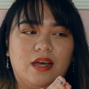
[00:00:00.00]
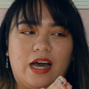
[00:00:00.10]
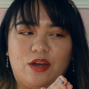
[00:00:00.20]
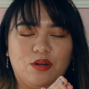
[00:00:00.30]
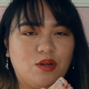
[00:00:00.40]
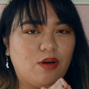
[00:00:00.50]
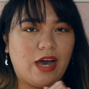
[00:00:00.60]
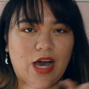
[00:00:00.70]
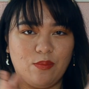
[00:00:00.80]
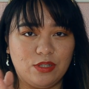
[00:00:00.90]
I don't know
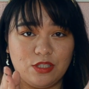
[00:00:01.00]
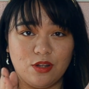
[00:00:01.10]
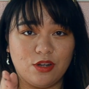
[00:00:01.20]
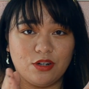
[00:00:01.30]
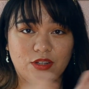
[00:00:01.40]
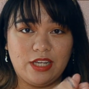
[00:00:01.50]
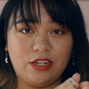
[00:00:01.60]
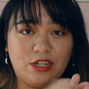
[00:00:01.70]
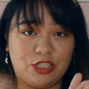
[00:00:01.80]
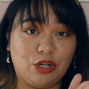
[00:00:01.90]
how much longer
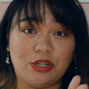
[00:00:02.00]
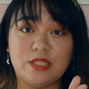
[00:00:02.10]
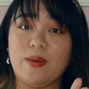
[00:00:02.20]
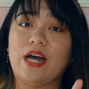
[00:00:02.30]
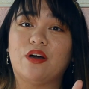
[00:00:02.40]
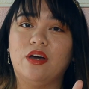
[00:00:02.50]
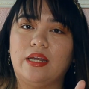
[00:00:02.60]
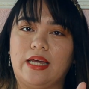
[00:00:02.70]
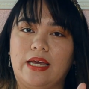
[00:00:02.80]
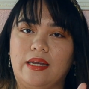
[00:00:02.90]
later it turns back on
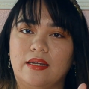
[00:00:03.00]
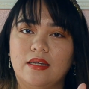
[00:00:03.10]
again.